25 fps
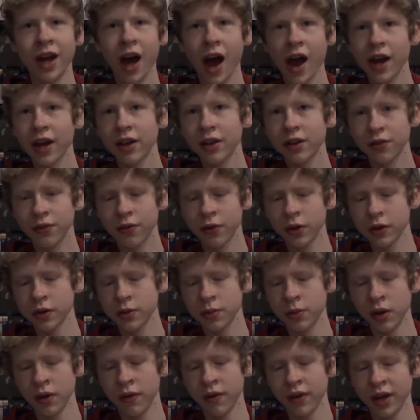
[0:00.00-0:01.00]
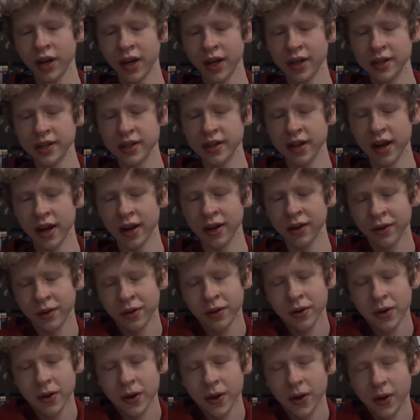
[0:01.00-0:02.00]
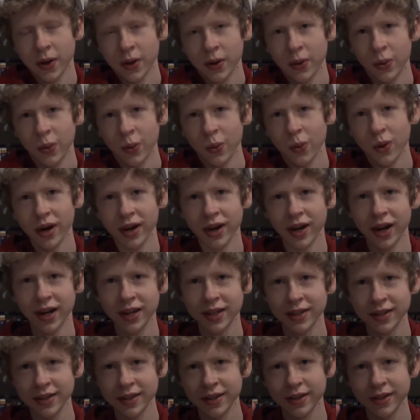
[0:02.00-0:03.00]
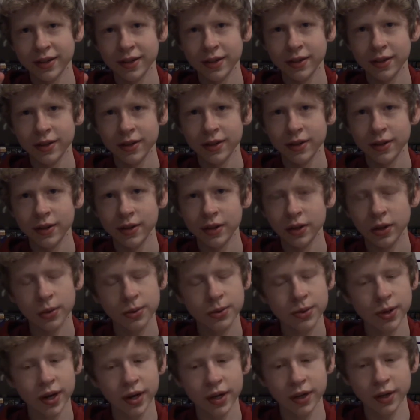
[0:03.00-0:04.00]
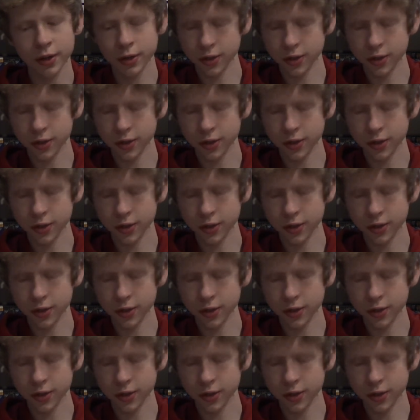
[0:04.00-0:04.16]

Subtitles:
I had the first movie, and I just thought, why not? Ghost Rider: